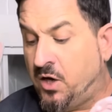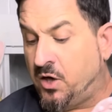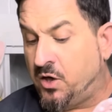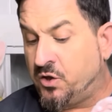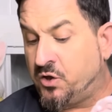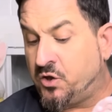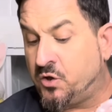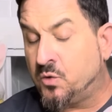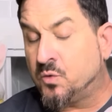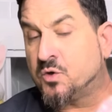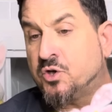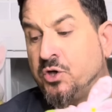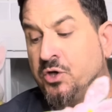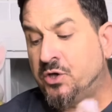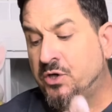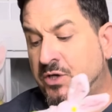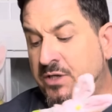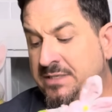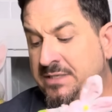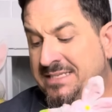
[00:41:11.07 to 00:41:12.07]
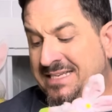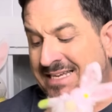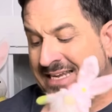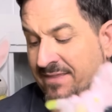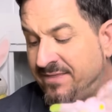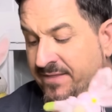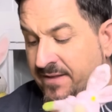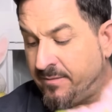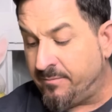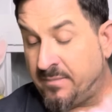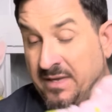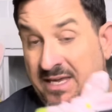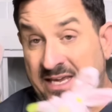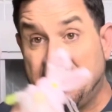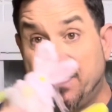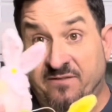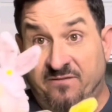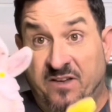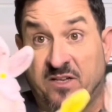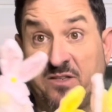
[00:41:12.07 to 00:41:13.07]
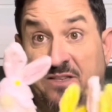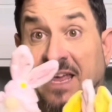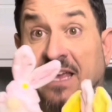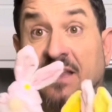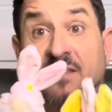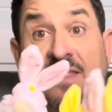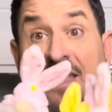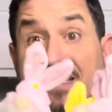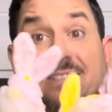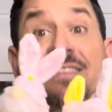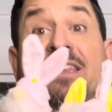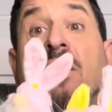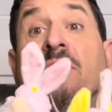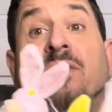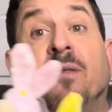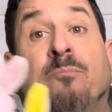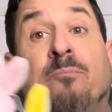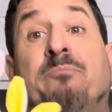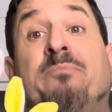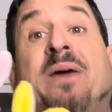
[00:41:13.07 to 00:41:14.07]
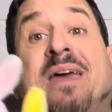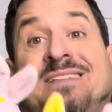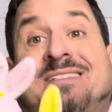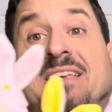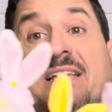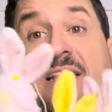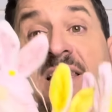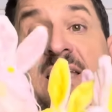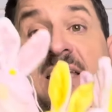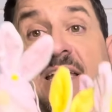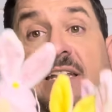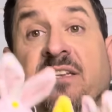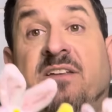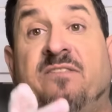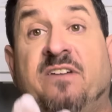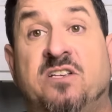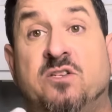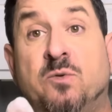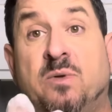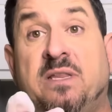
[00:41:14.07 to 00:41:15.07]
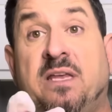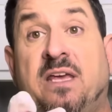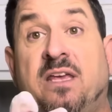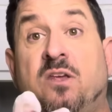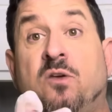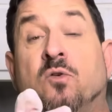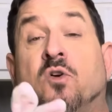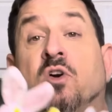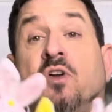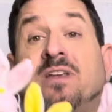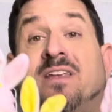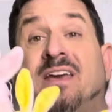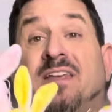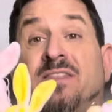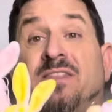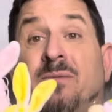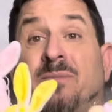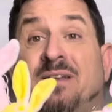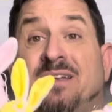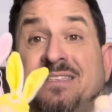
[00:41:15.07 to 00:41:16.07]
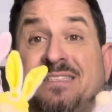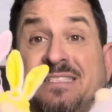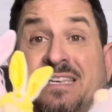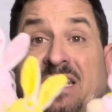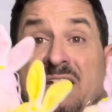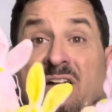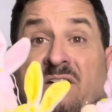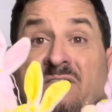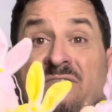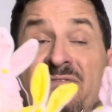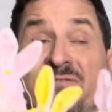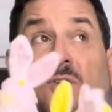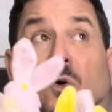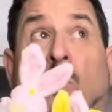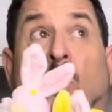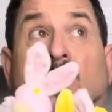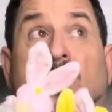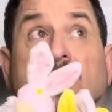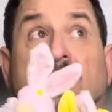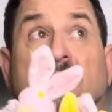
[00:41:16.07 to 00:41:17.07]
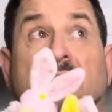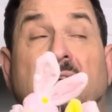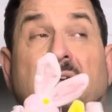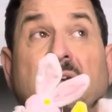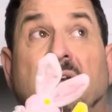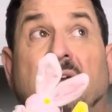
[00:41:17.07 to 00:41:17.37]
You could get them they sell them basically individually. You could get them in a set of four.